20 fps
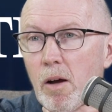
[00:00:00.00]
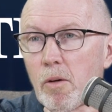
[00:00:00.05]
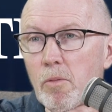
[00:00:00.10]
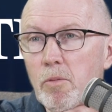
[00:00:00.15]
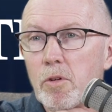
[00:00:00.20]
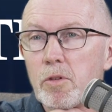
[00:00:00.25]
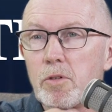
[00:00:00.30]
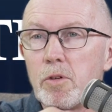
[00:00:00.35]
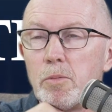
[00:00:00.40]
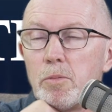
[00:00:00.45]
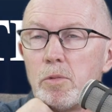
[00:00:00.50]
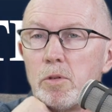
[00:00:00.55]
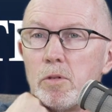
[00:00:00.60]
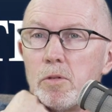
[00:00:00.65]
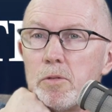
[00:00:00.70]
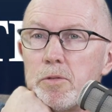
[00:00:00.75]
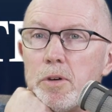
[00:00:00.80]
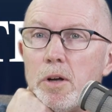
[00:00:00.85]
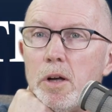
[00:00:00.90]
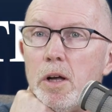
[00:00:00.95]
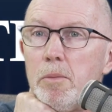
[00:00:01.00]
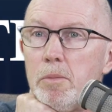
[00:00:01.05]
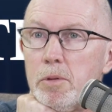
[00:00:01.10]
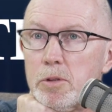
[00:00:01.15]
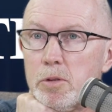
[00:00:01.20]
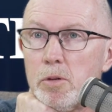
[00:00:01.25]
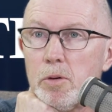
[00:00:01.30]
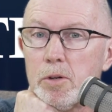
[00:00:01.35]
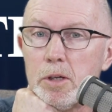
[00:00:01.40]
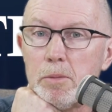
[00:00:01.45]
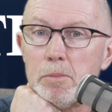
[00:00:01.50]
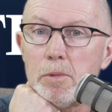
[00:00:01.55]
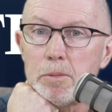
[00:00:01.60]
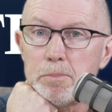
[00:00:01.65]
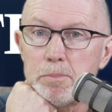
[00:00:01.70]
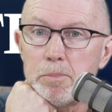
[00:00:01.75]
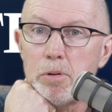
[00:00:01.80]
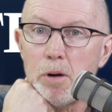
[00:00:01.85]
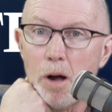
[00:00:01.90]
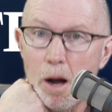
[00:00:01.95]
one remove, but talking
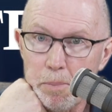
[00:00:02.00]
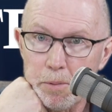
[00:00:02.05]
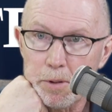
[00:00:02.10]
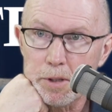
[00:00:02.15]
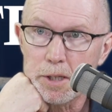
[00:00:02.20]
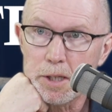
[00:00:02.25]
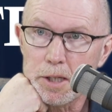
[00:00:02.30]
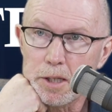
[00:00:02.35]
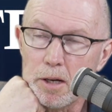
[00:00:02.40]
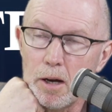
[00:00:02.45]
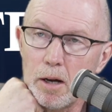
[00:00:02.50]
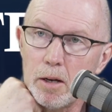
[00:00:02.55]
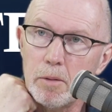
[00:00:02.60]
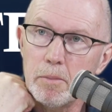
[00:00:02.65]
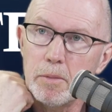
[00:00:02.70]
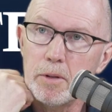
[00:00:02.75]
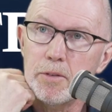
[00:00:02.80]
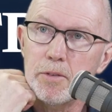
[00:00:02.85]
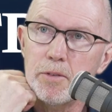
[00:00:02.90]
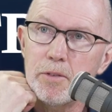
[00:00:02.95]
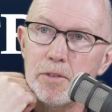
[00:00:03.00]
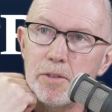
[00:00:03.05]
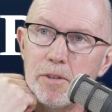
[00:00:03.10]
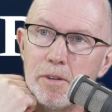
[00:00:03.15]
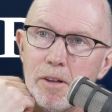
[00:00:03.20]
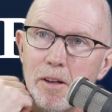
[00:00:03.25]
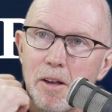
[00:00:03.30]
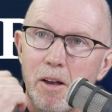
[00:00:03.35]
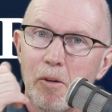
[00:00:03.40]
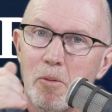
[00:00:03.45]
about property economists,